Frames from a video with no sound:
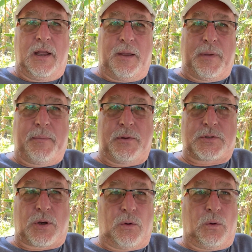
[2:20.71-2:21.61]
Maybe it was
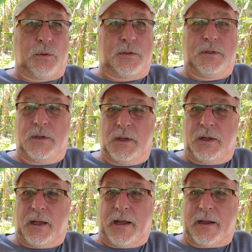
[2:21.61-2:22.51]
an old
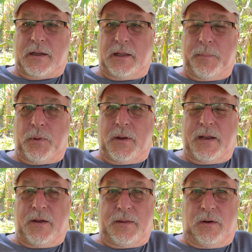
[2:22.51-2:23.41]
clip on there